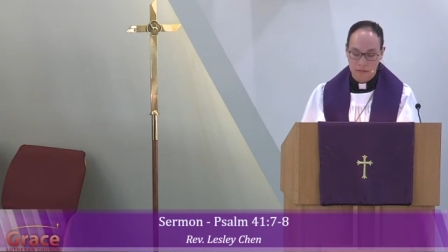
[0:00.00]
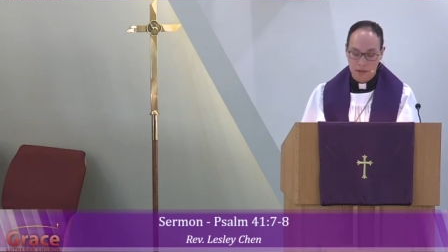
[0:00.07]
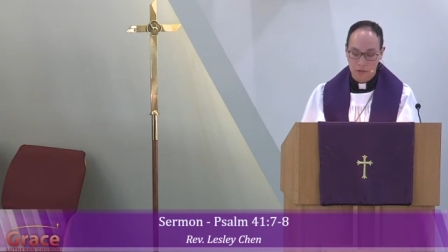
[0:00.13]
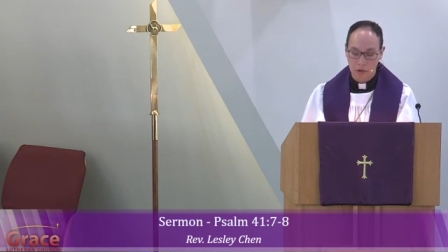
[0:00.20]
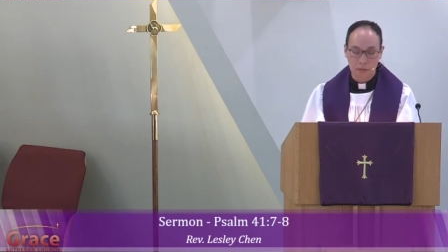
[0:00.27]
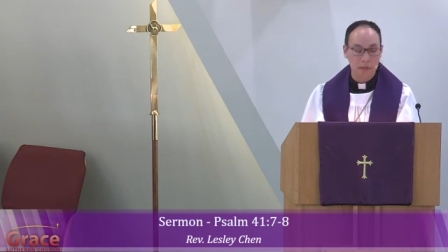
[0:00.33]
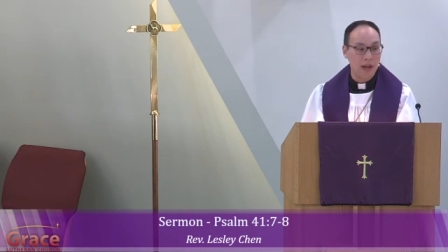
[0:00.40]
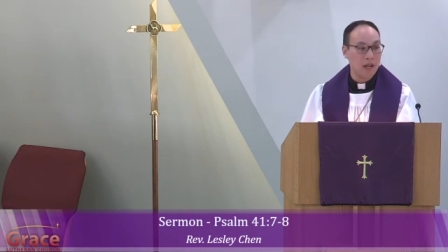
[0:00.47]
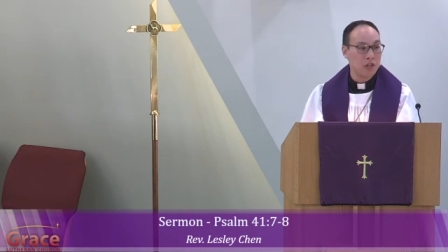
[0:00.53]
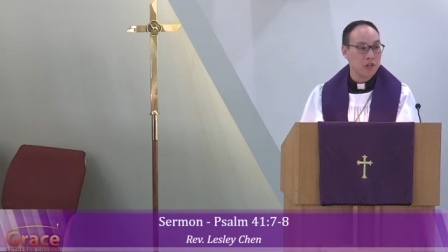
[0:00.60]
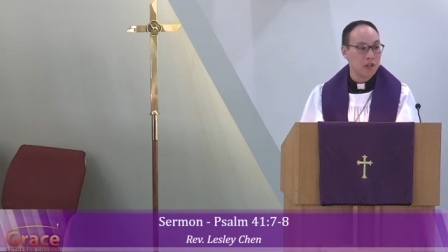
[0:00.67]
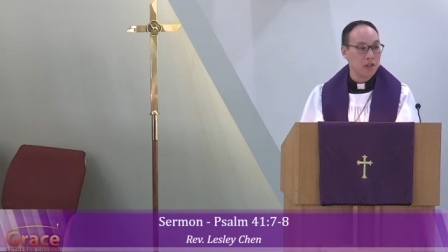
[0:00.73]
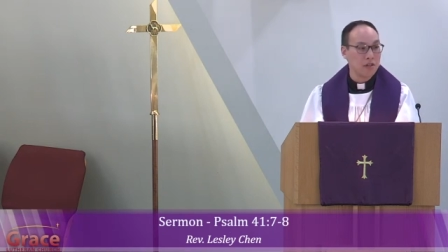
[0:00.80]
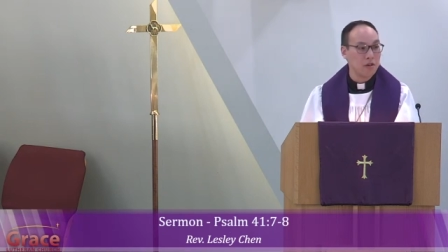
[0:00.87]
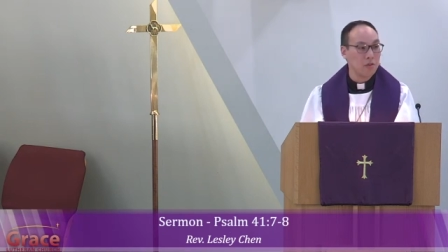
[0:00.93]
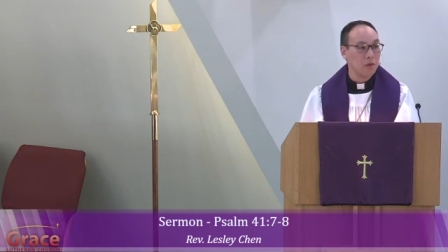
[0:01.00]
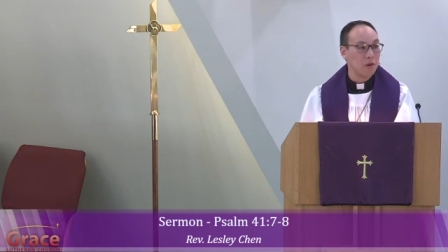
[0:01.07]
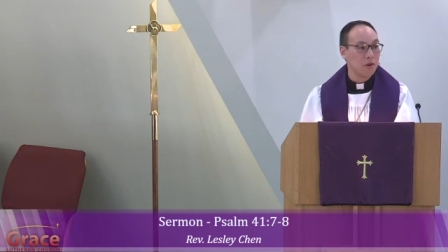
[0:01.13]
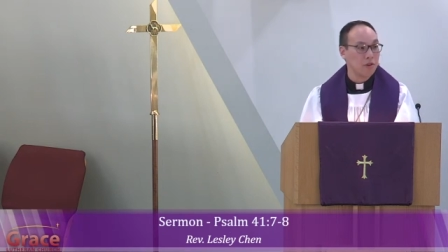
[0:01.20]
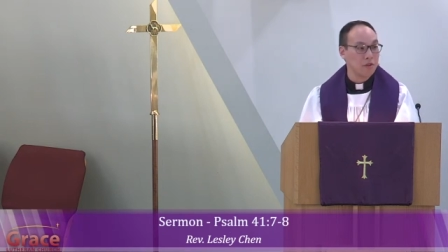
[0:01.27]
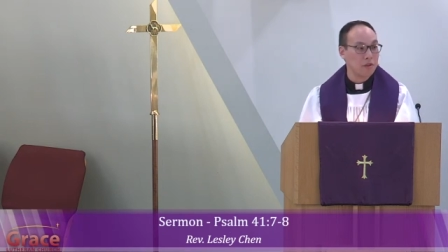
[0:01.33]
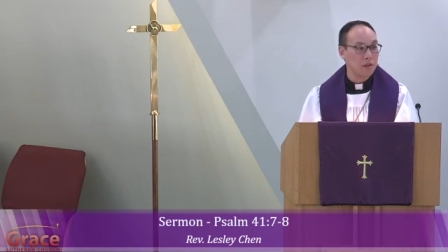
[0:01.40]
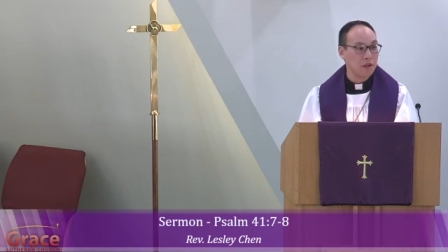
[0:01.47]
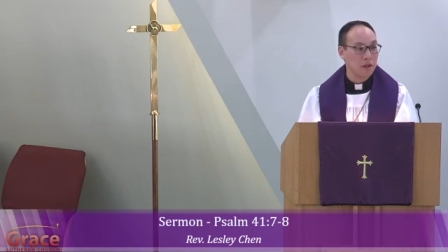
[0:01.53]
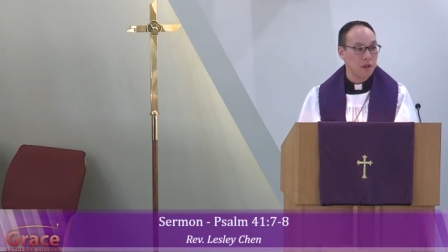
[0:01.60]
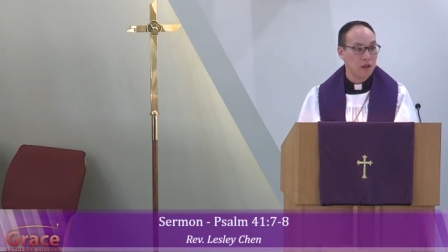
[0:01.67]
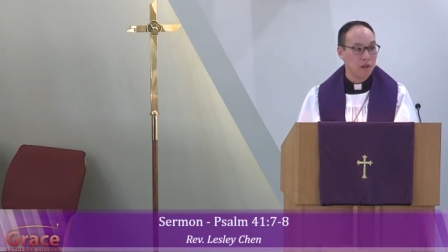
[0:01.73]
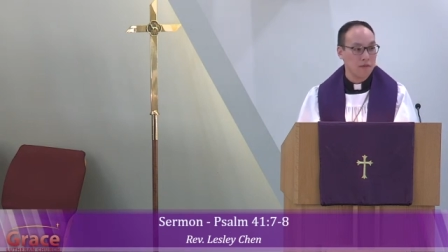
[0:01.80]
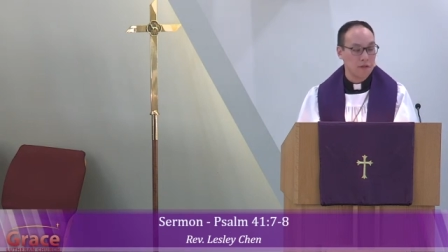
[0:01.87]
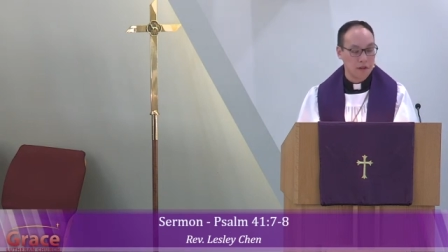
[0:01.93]
They were imagining the worst
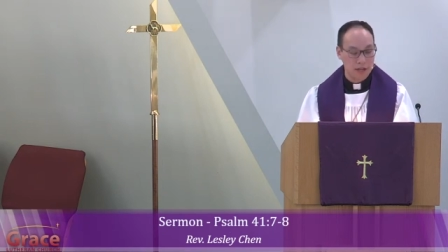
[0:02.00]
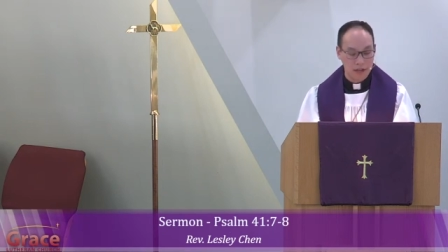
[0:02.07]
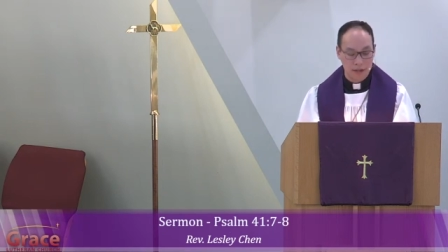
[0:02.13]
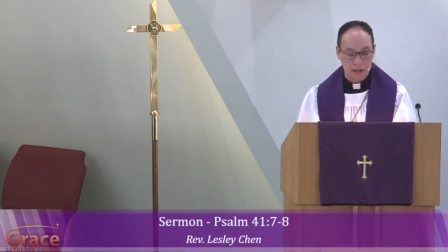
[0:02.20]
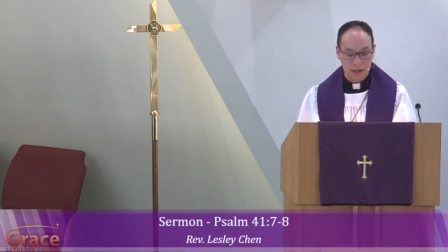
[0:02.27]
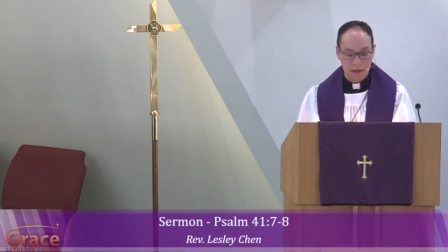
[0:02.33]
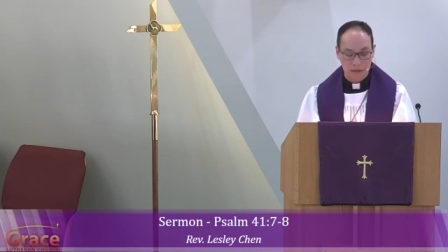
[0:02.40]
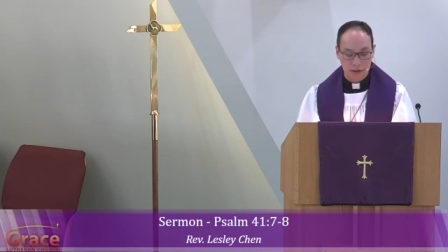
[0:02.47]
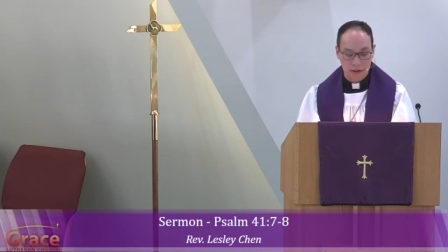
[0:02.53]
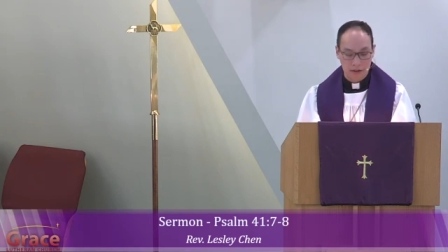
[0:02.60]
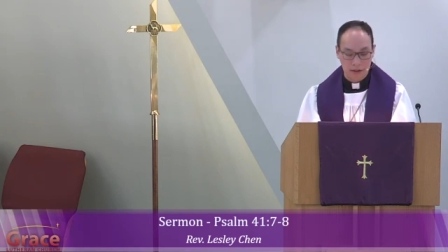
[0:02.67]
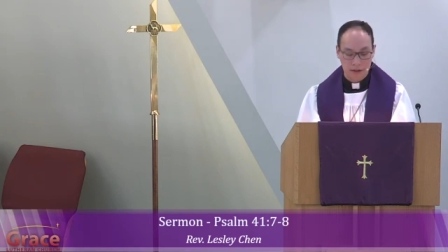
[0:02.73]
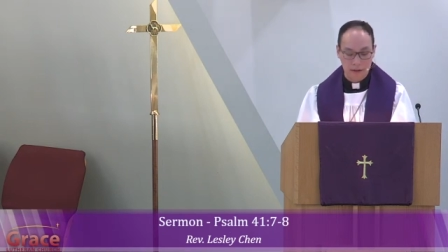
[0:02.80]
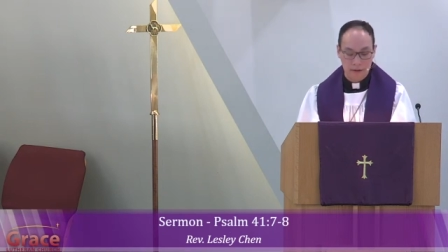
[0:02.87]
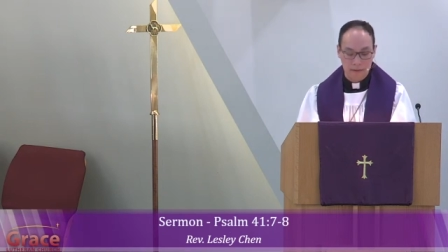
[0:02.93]
for King David.